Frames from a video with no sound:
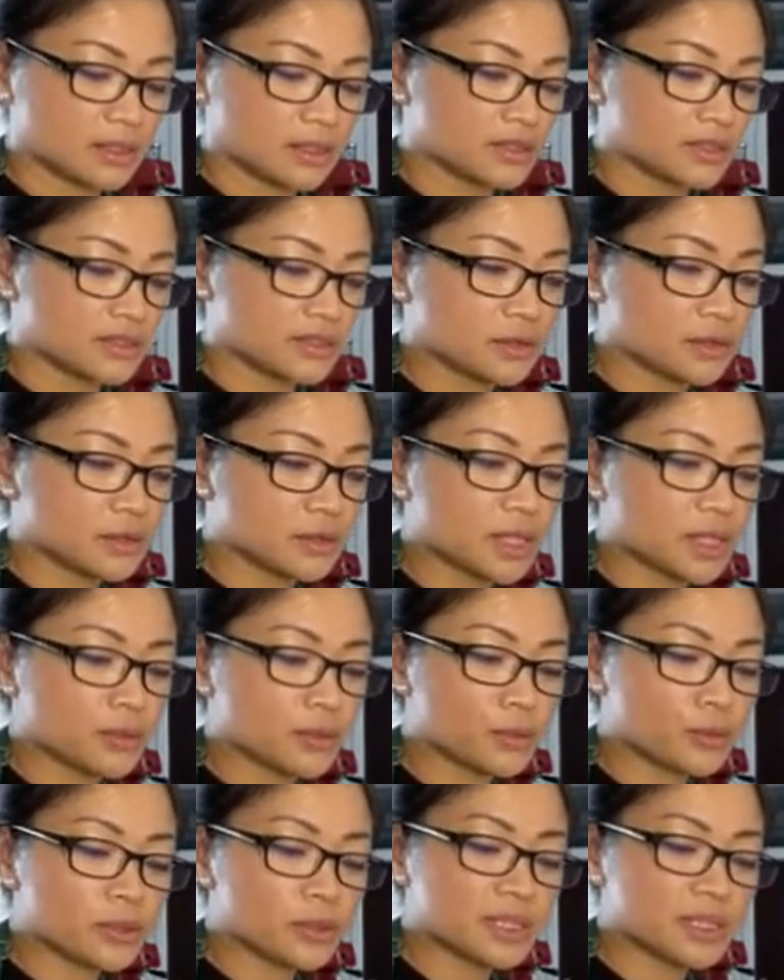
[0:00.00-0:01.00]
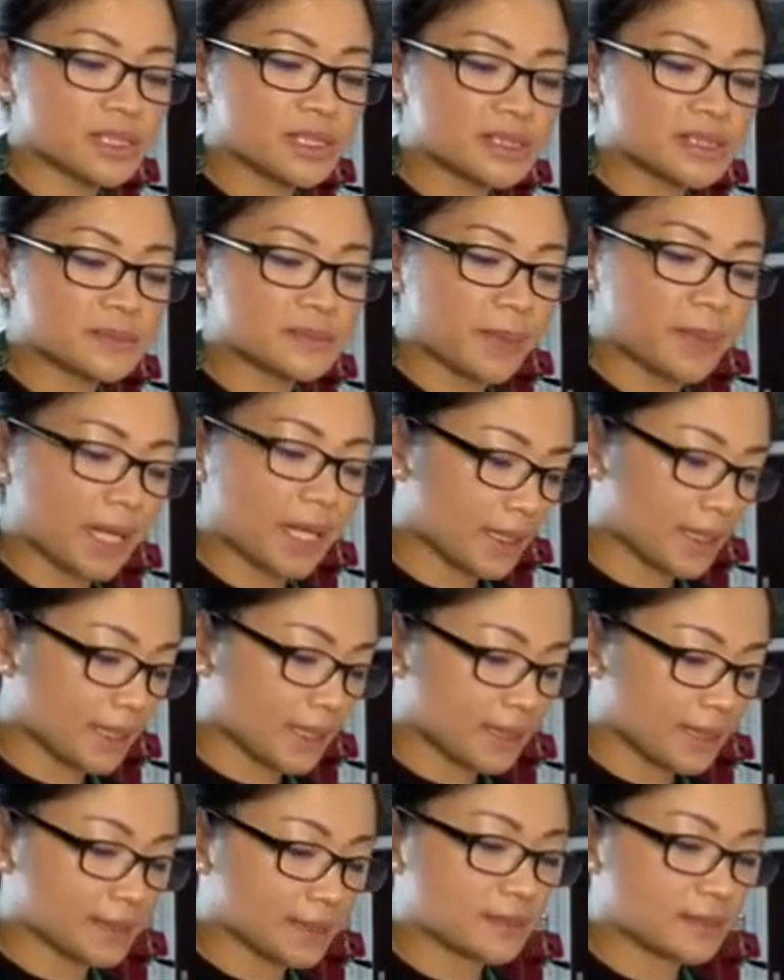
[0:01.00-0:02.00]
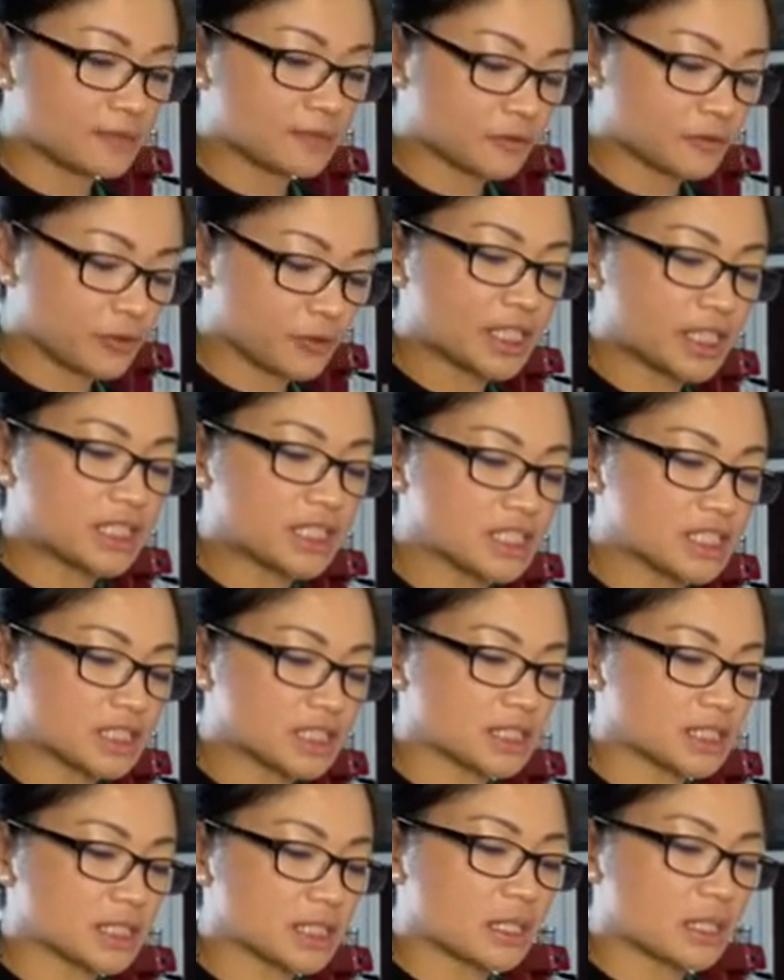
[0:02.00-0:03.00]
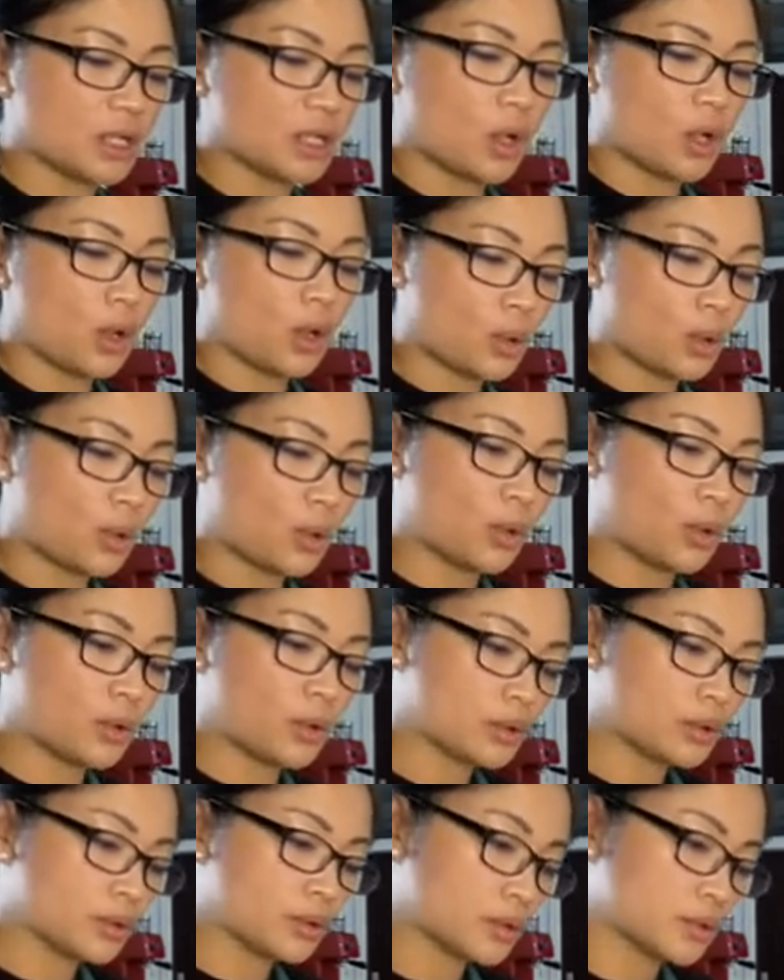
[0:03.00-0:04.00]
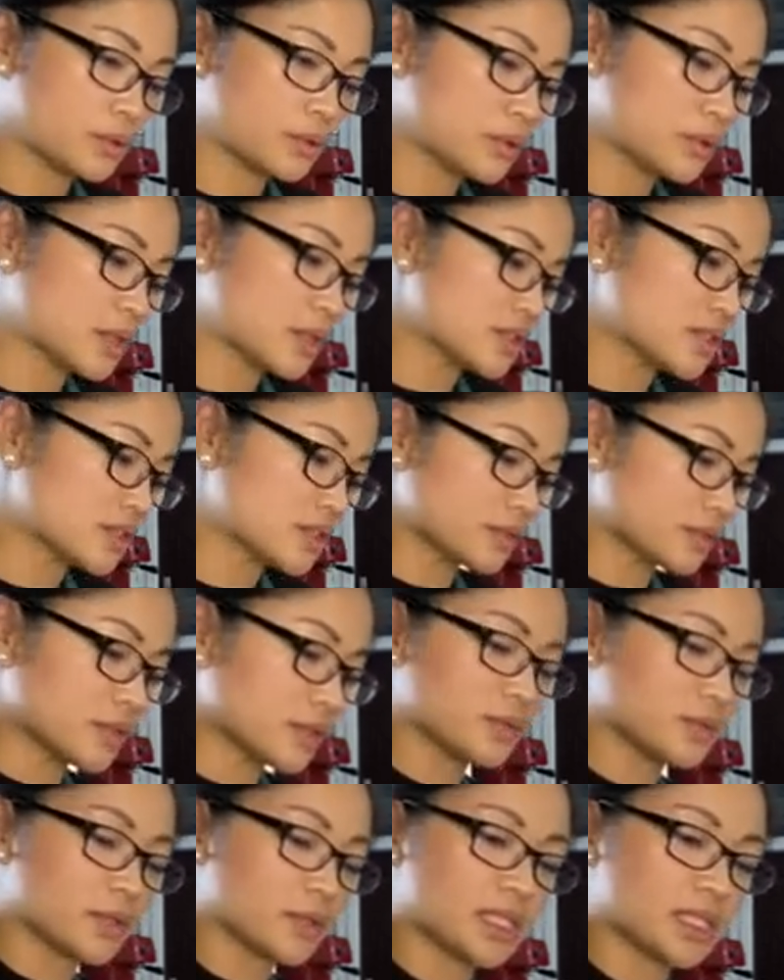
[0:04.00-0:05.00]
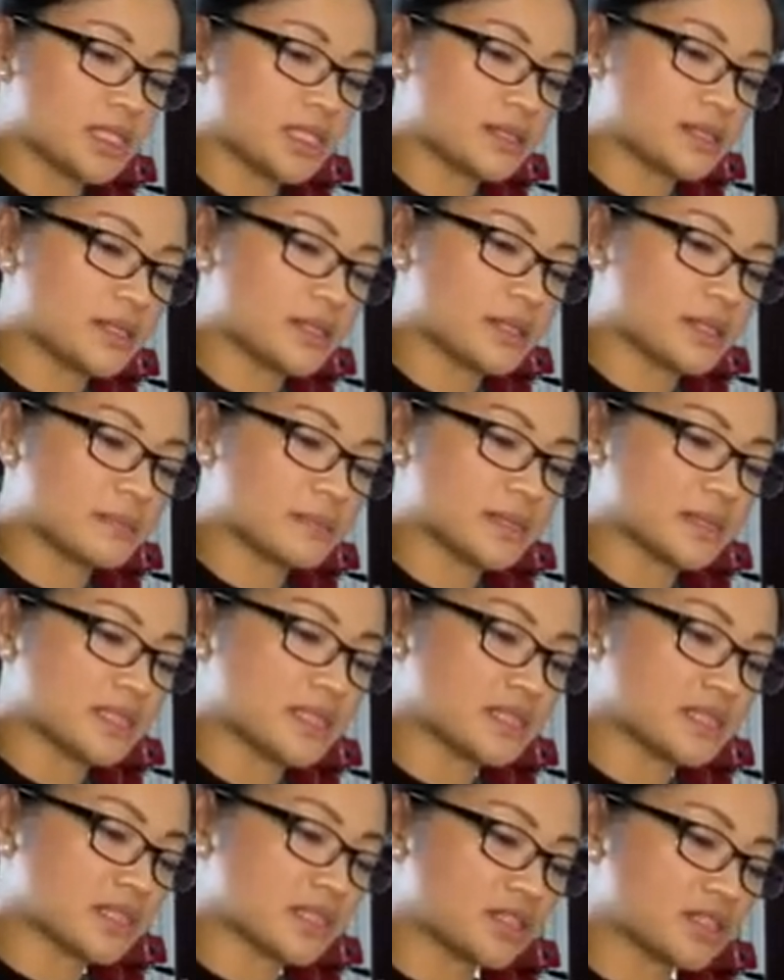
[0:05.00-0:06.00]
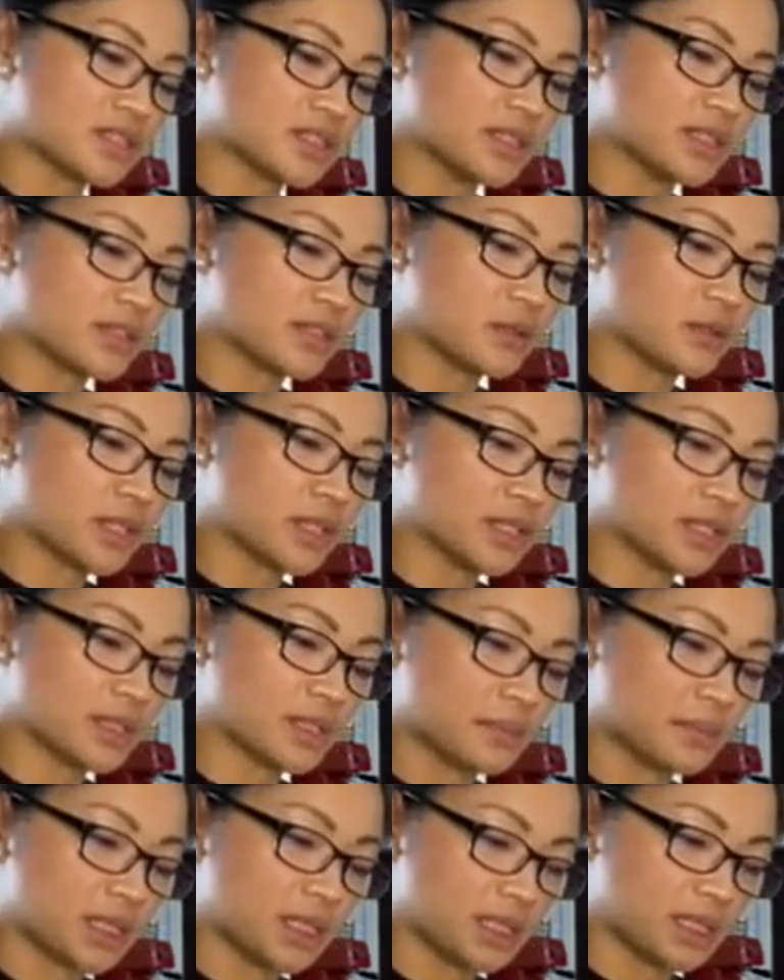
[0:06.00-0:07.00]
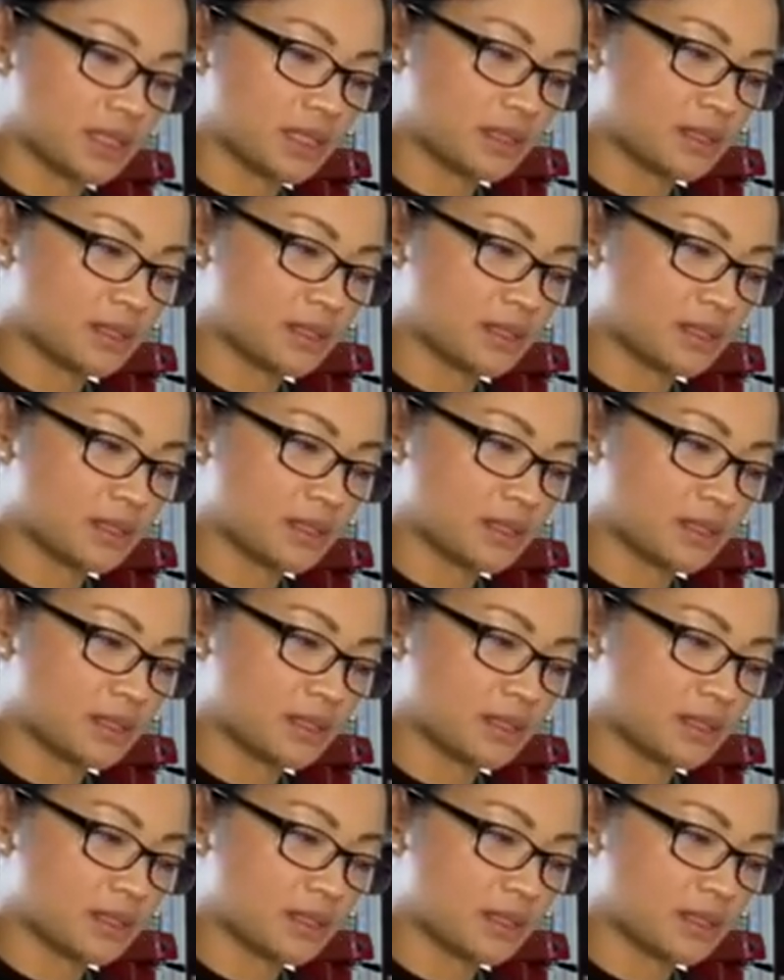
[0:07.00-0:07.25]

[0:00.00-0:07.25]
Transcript: so you can put this back in the fridge or you can straight away eat them. It's actually quite yummy.